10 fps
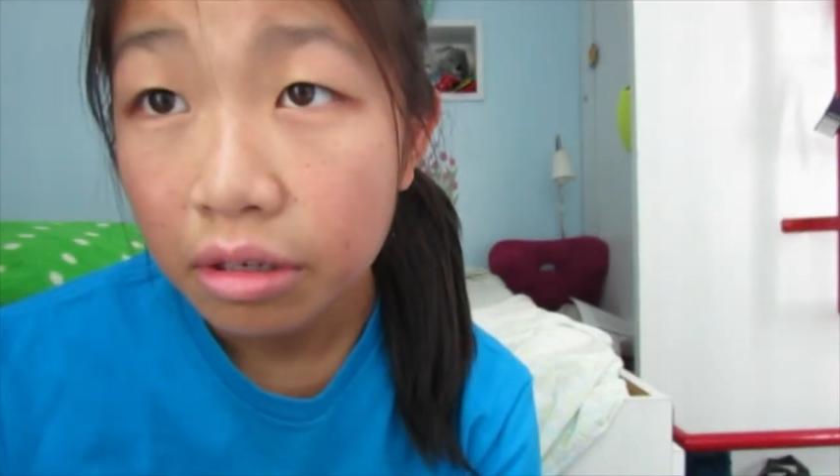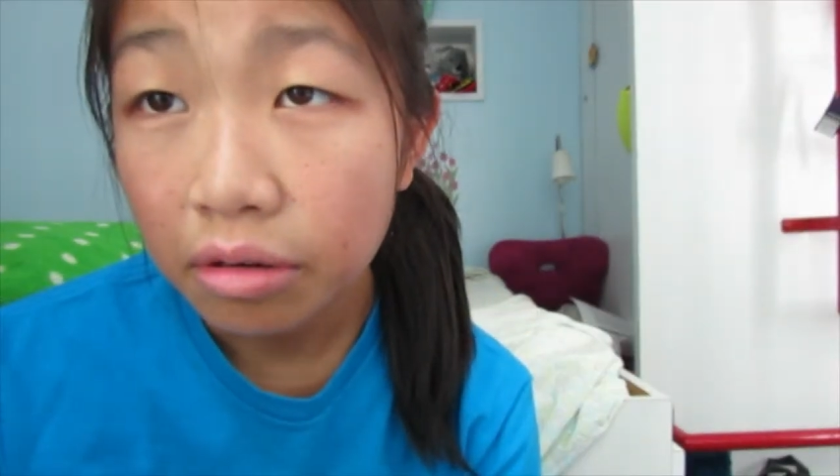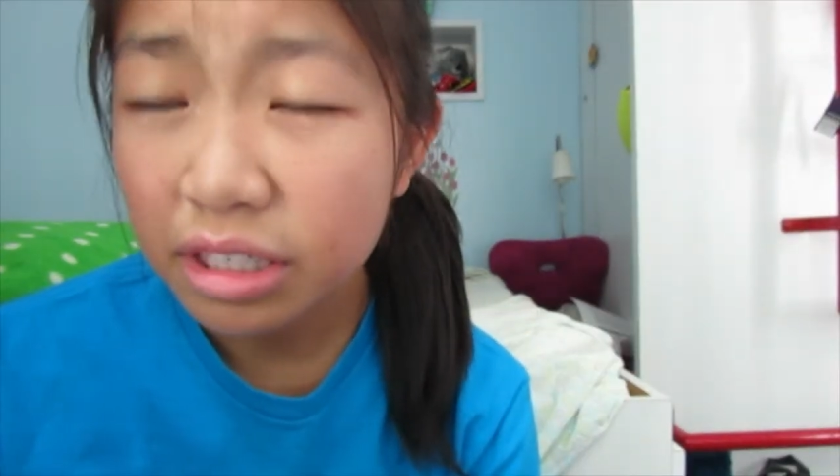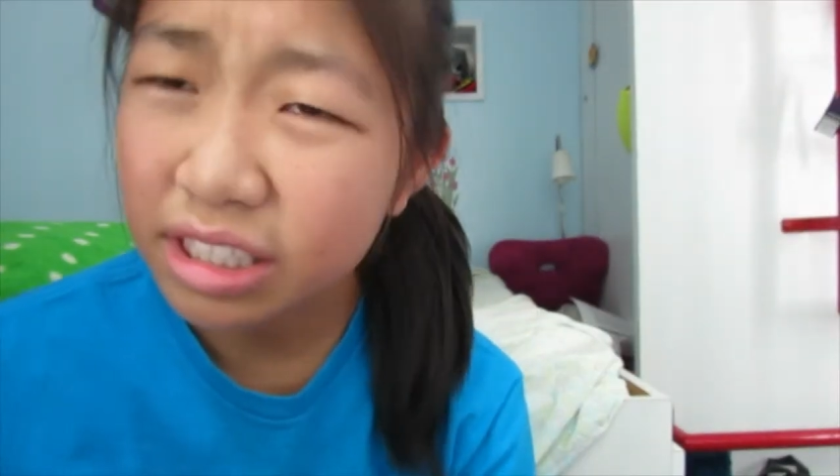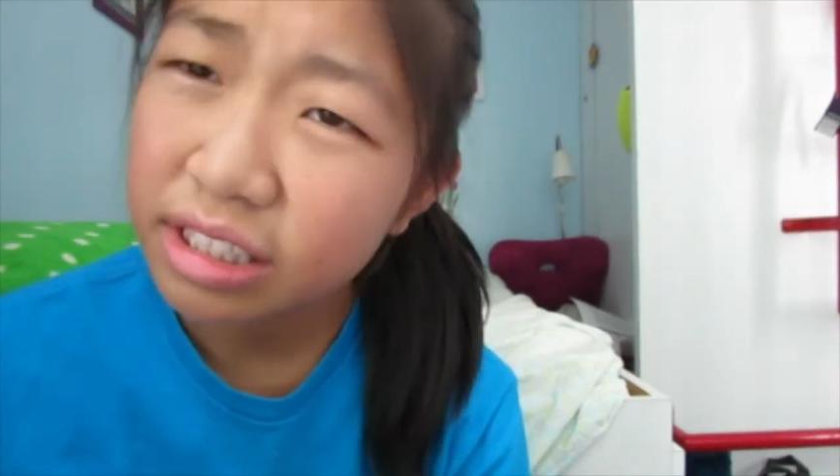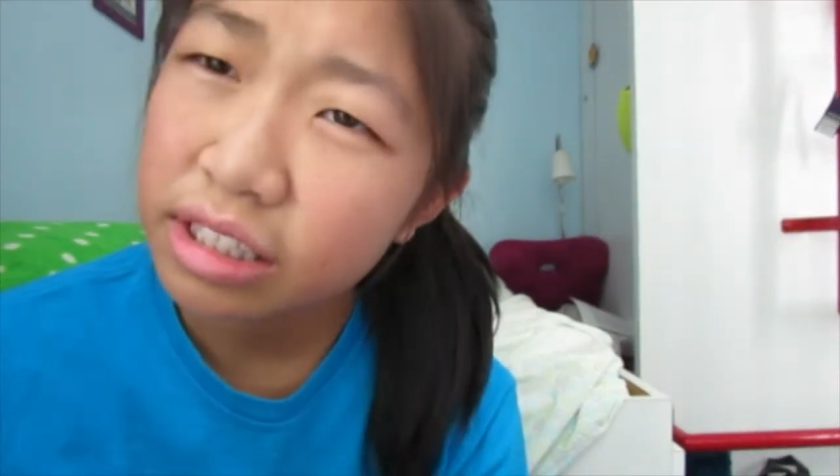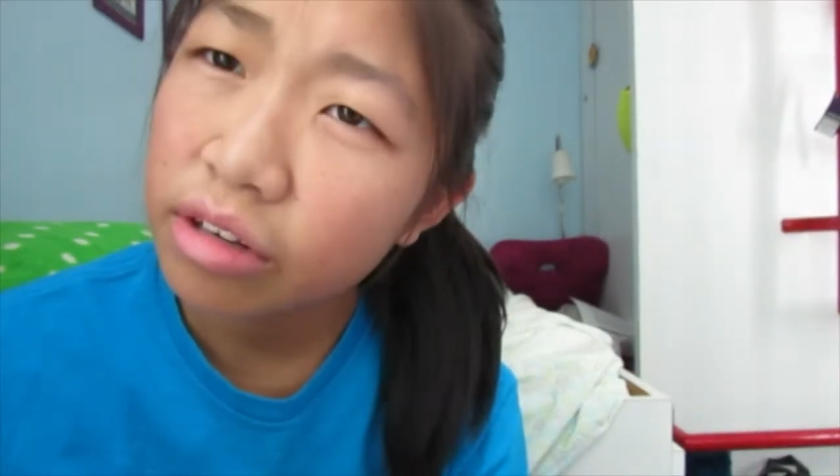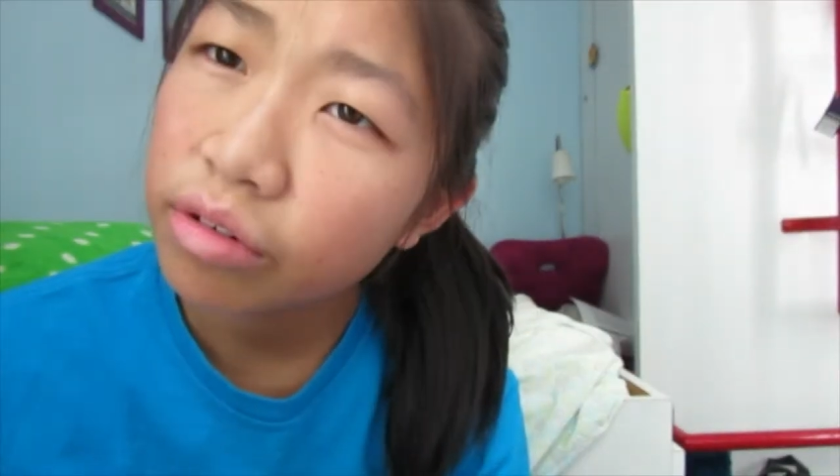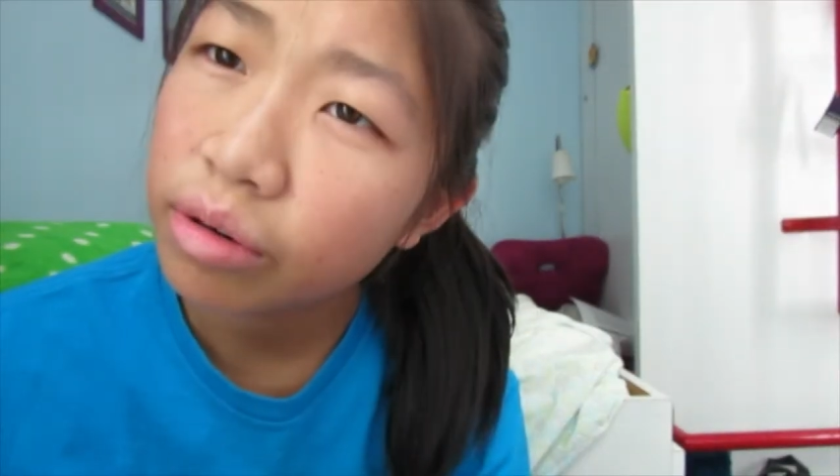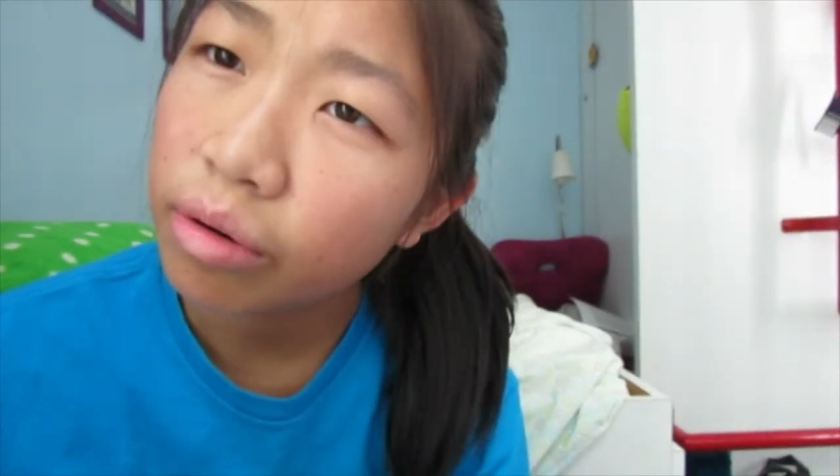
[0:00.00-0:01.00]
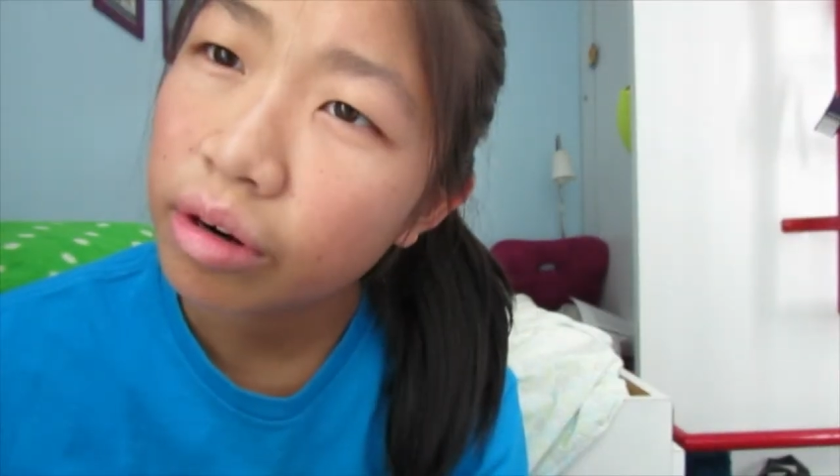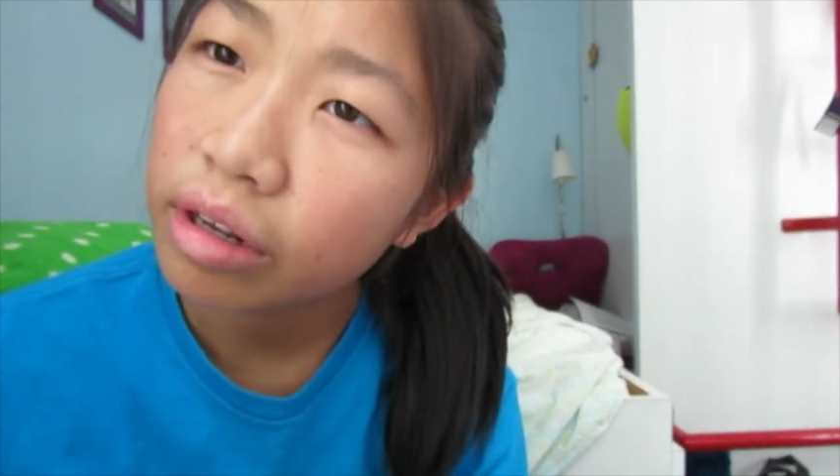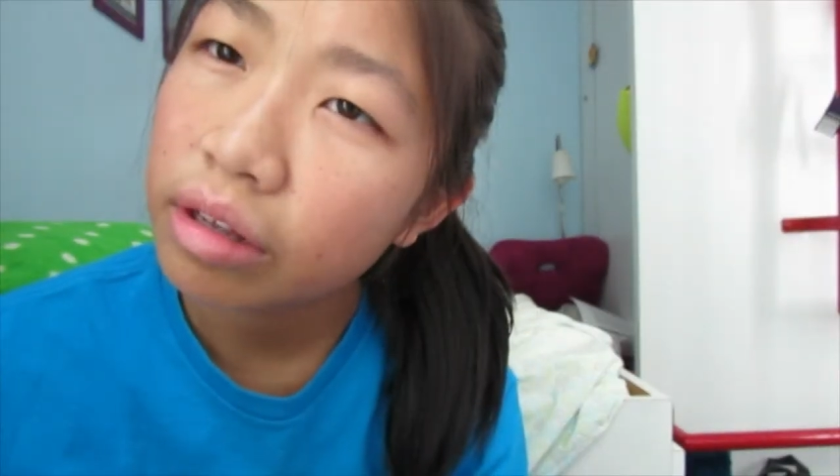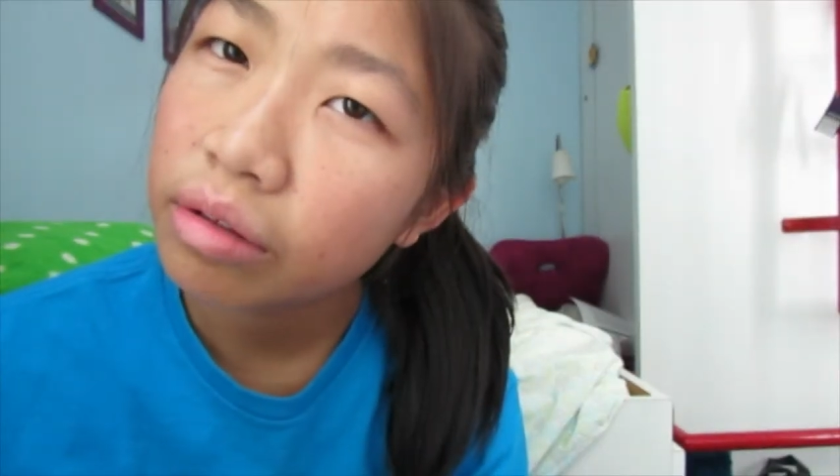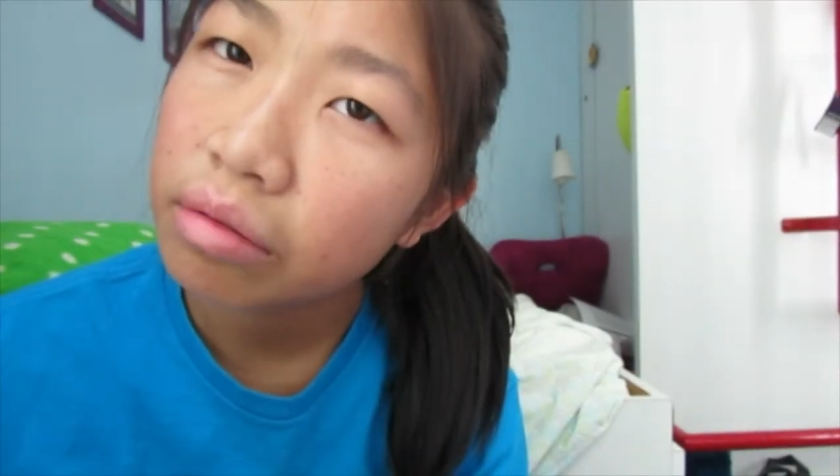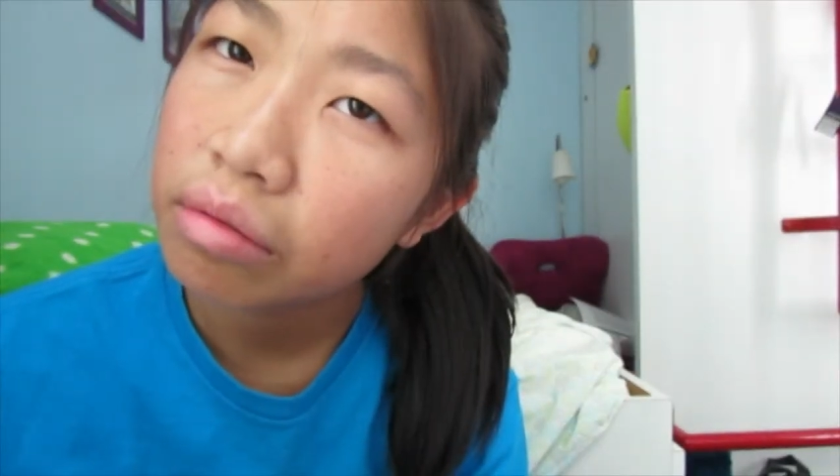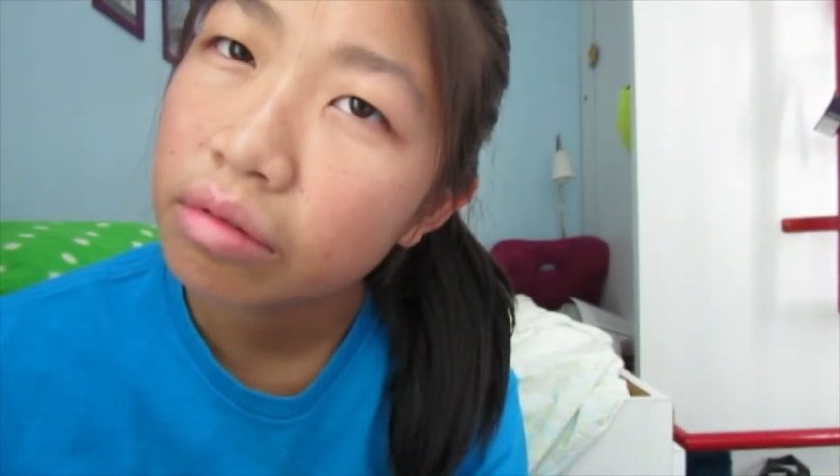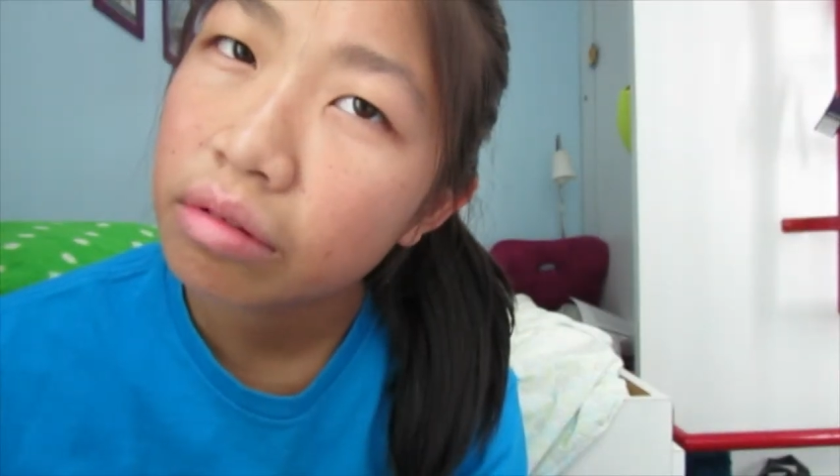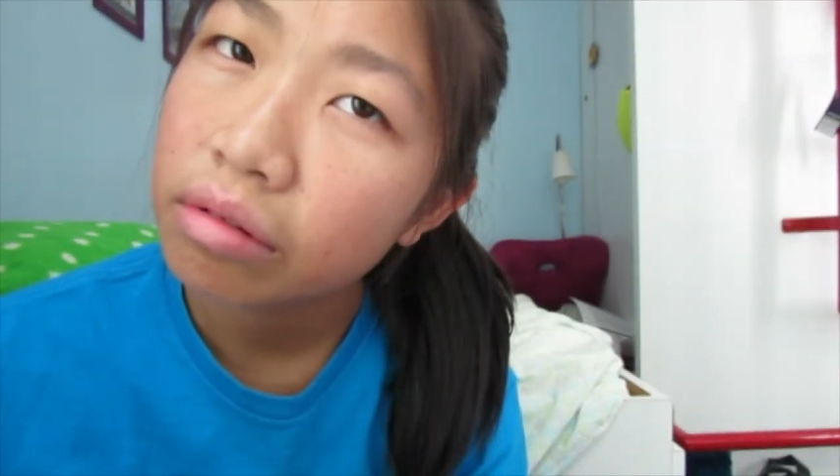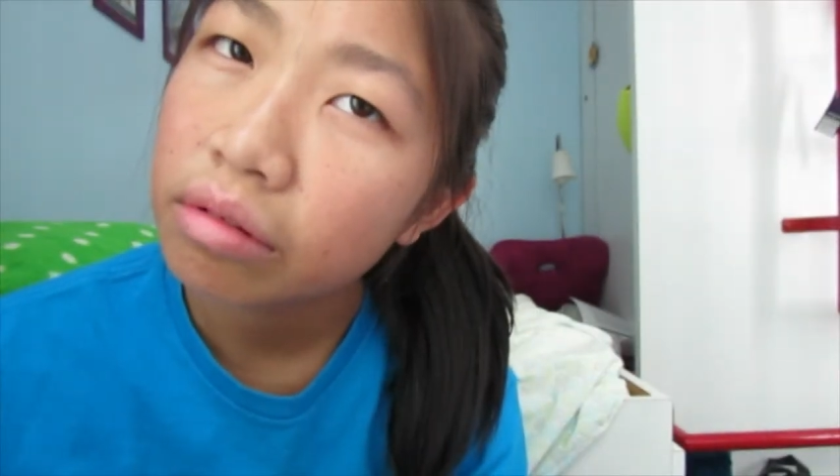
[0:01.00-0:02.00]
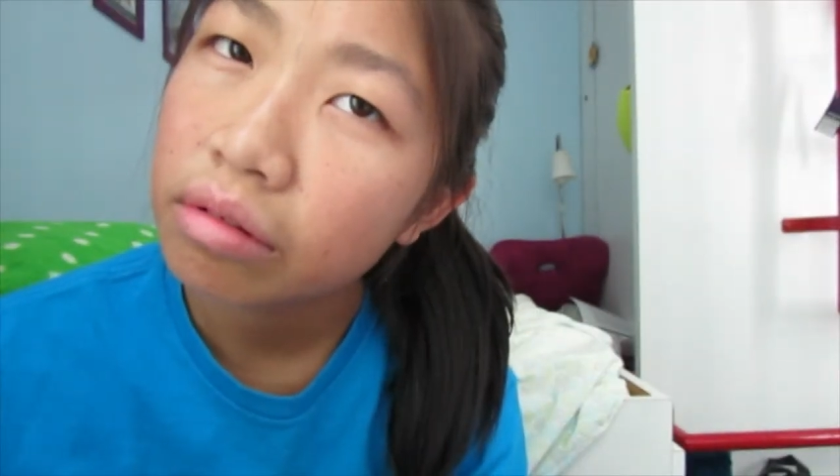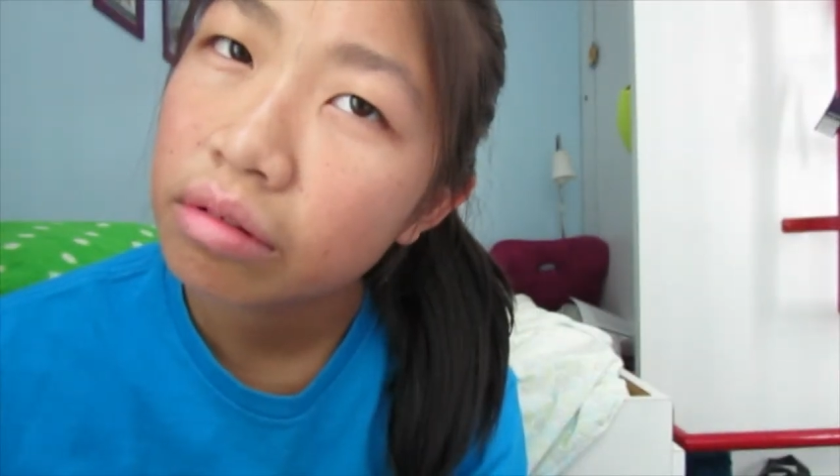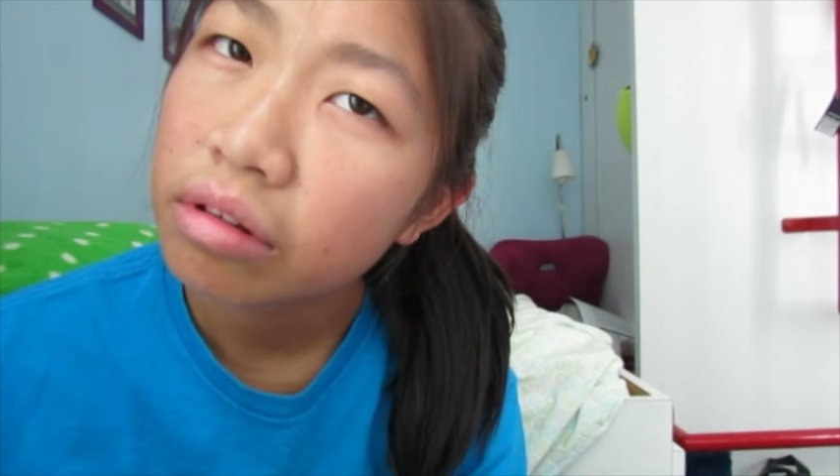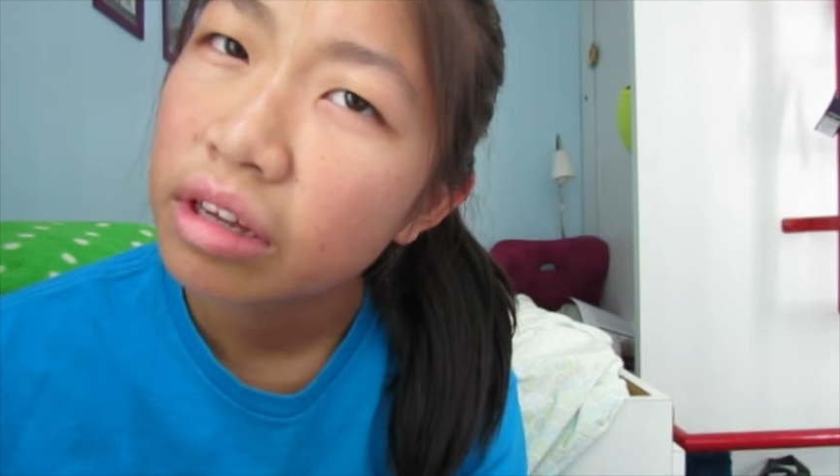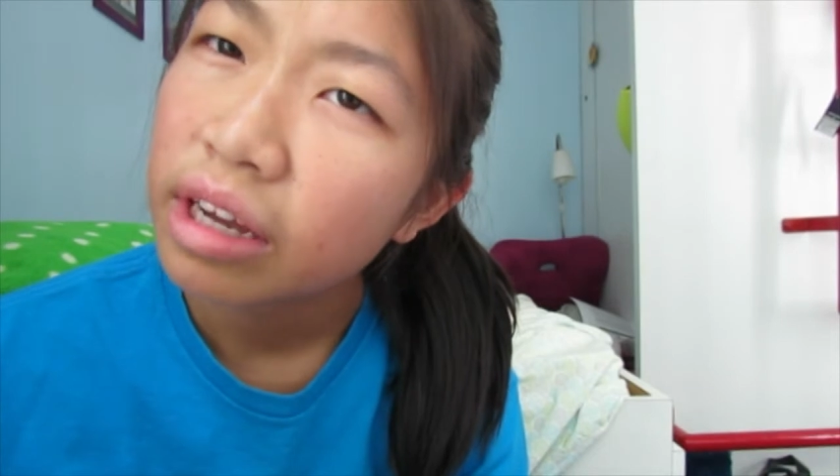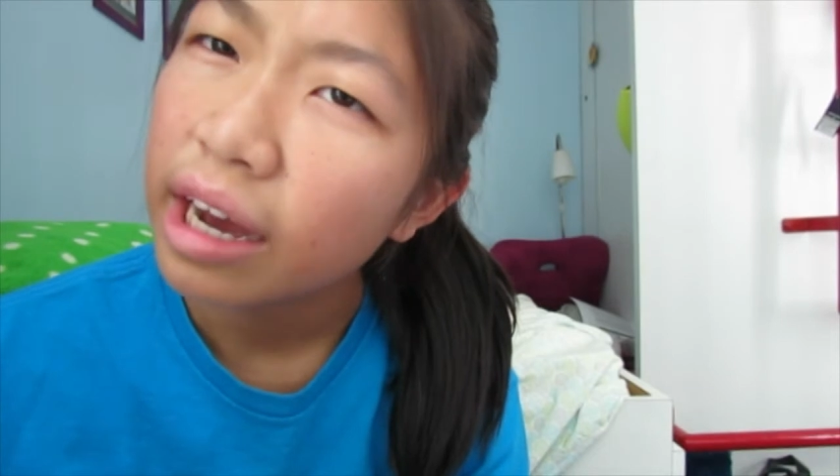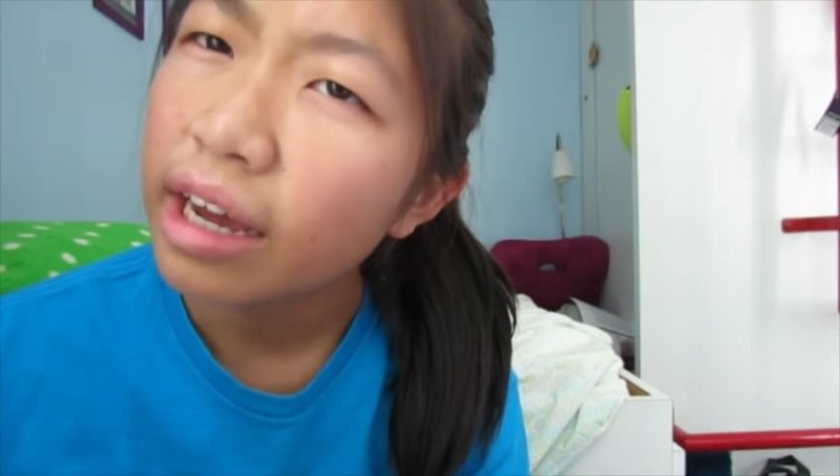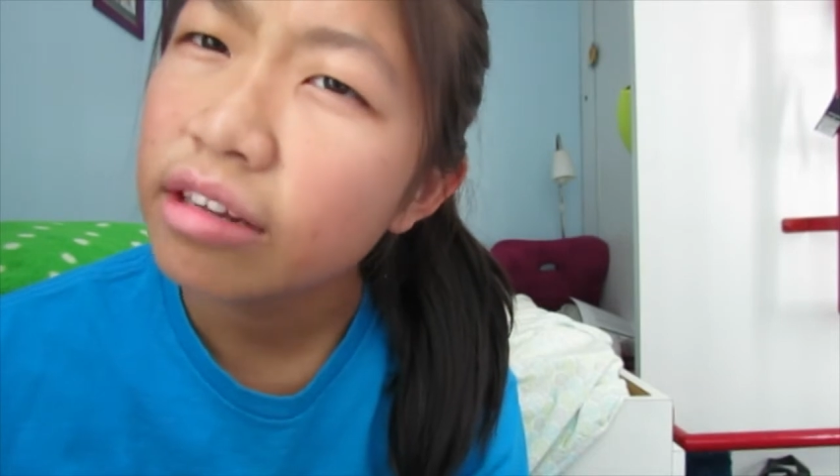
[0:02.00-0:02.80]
Or is it still recording? How